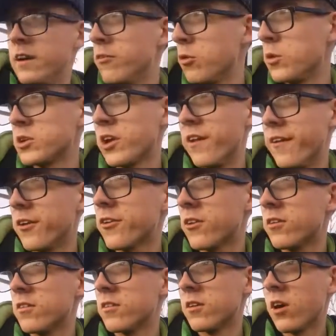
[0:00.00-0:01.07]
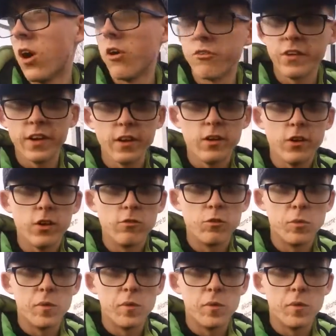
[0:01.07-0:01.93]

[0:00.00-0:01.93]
If you're watching this, hopefully you